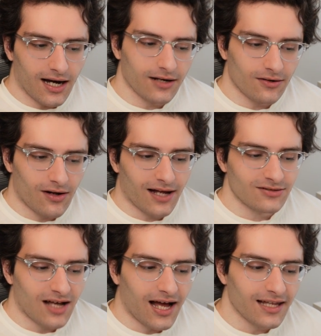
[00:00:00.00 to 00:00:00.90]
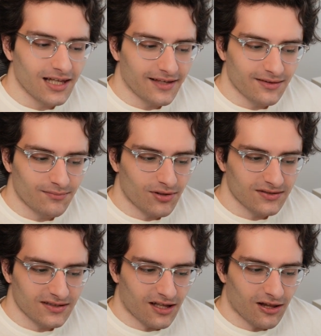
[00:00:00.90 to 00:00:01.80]
I don't know, I like them
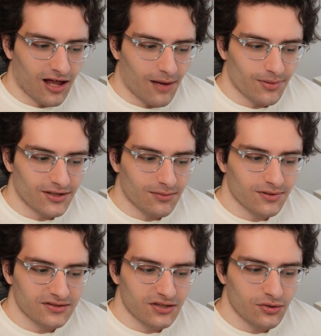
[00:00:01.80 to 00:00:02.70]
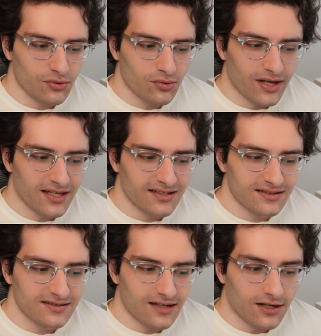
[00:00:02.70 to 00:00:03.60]
personally a lot. But number two
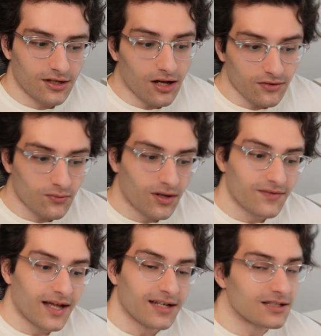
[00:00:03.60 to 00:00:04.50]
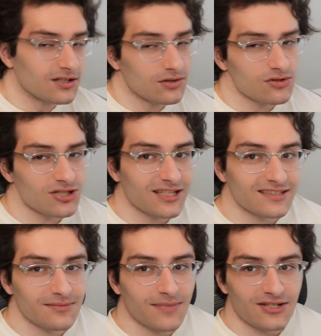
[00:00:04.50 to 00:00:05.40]
is another one that usually
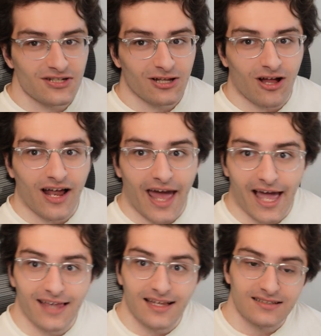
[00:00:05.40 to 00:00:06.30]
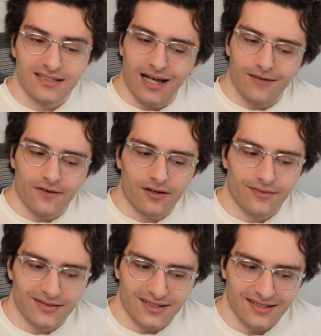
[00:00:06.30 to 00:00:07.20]
isn't mentioned a lot, and that's kind of for good
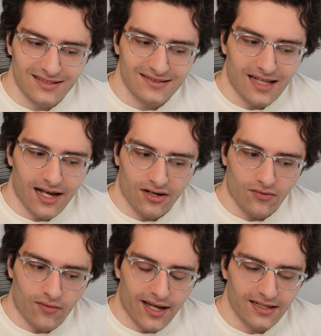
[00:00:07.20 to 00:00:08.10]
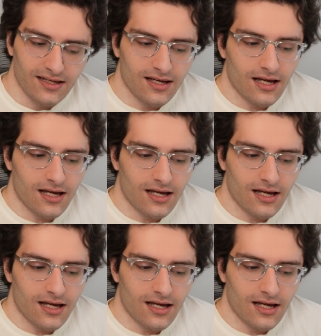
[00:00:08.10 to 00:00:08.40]
reason because he's not great.